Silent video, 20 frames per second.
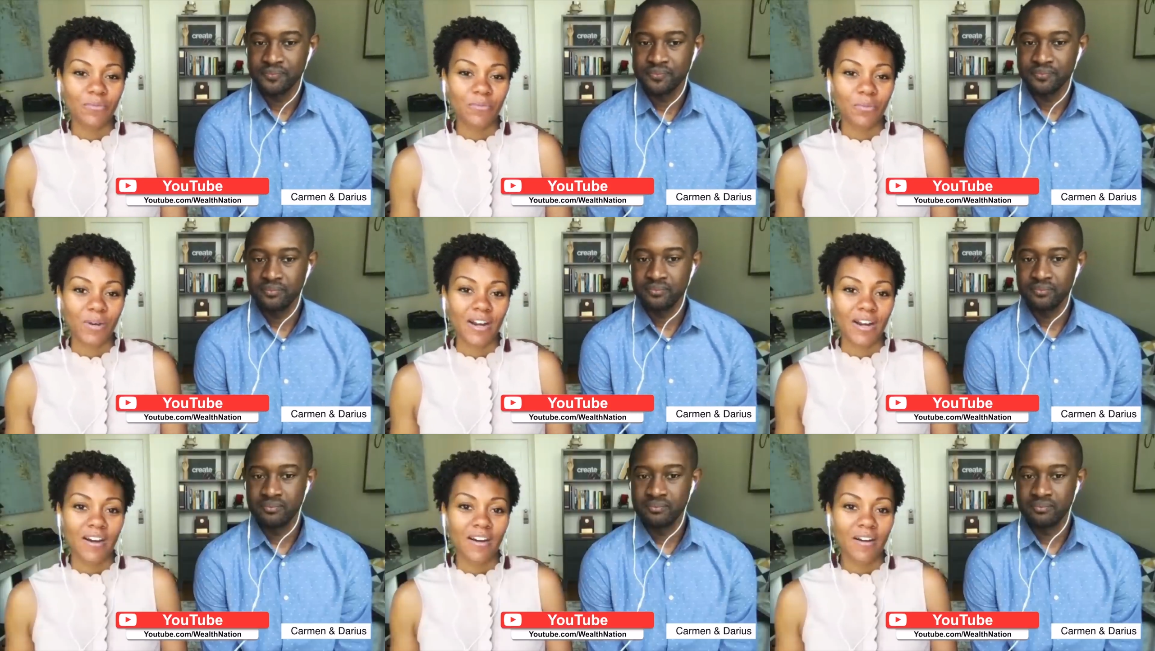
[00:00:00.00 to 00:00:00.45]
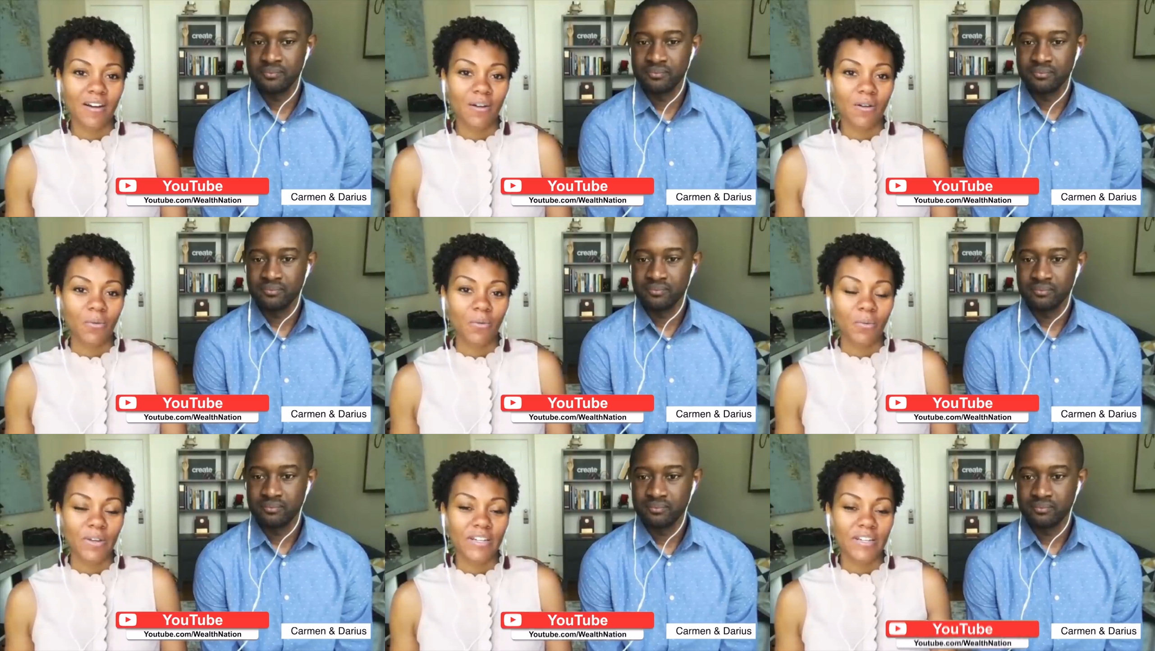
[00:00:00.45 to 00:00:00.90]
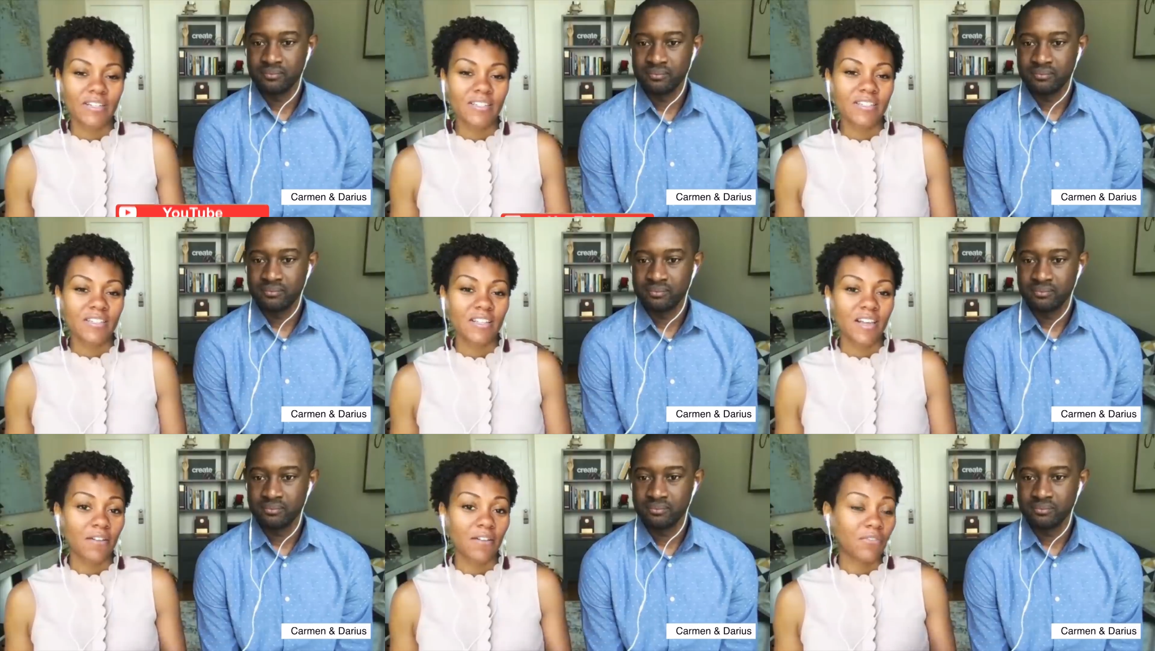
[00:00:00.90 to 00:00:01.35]
Speaker 1: where we
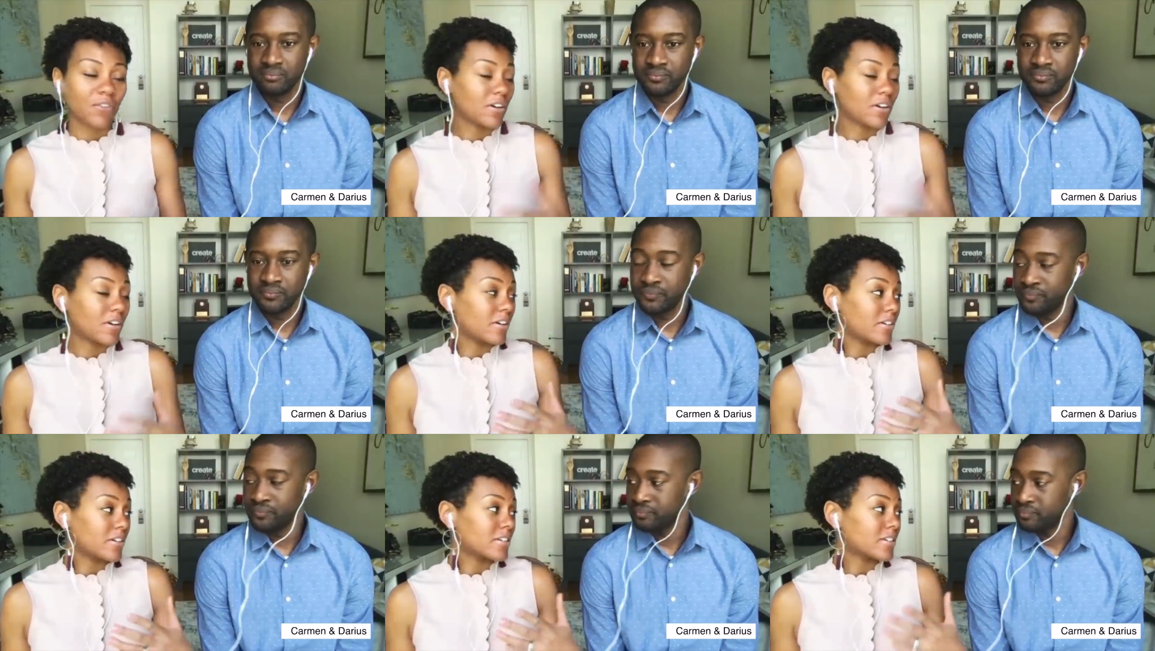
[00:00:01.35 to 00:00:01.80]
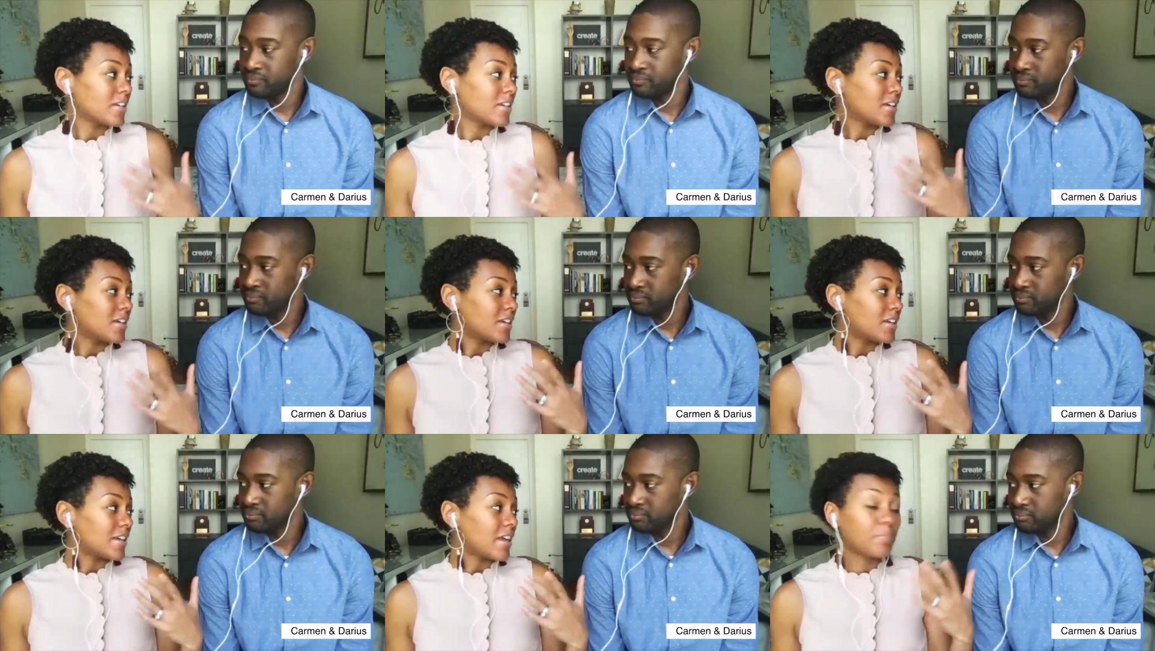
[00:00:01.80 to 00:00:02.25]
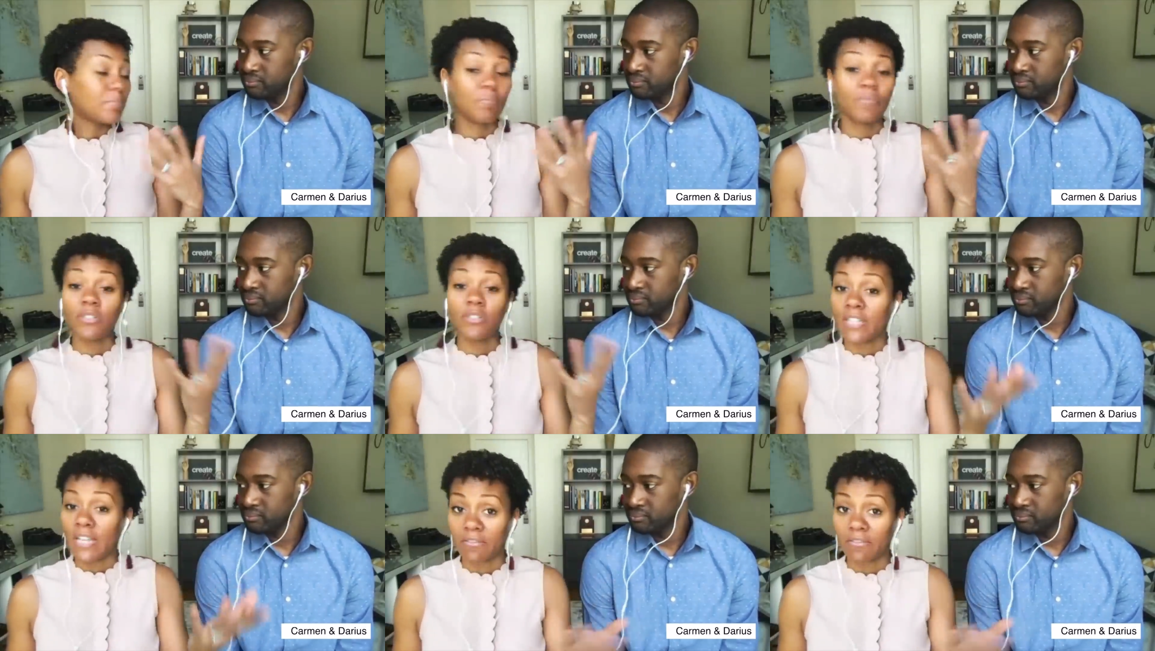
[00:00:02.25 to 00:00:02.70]
discovered
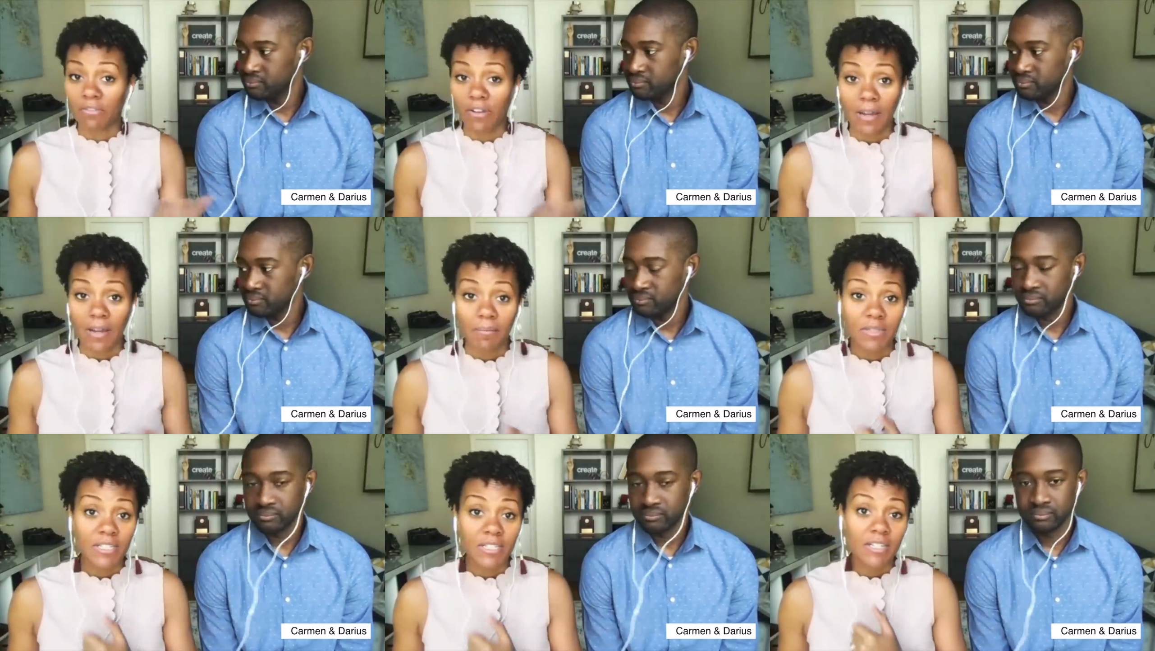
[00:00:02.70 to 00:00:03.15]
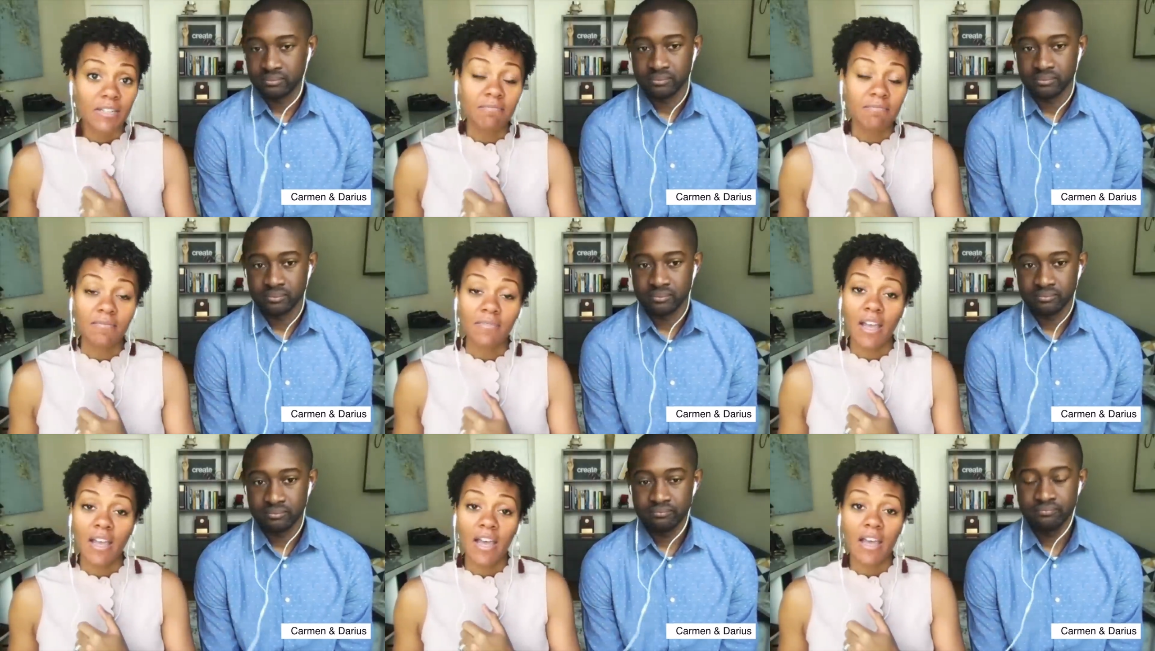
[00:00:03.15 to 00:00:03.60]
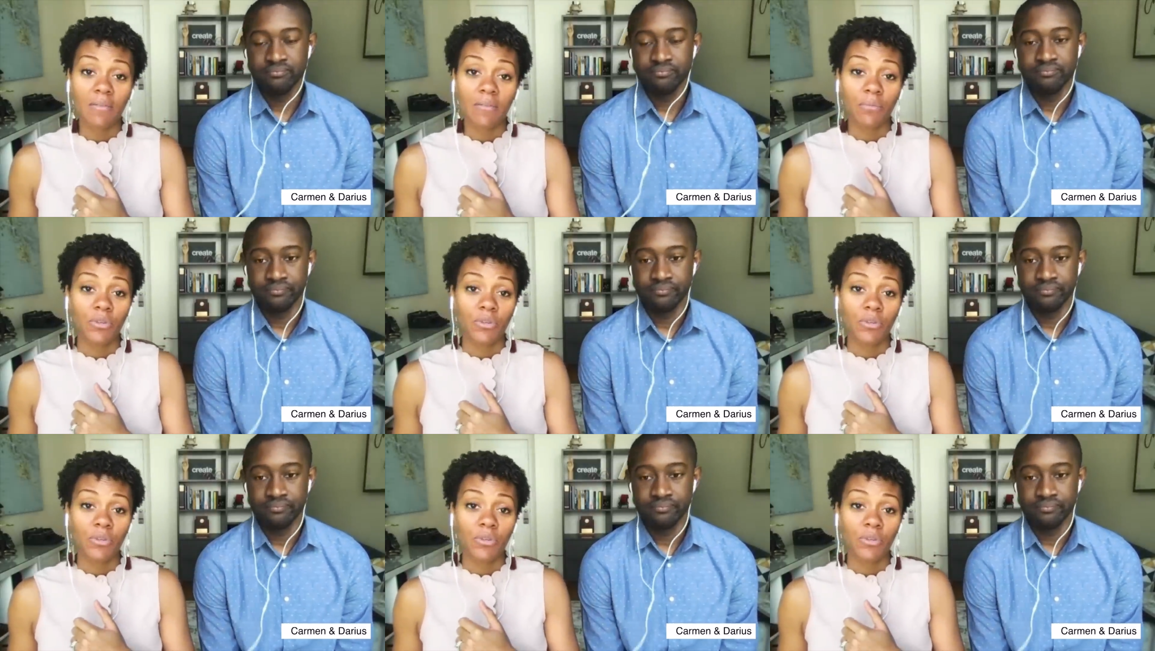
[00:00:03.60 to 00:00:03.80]
Dave Ramsey and mm-hmm.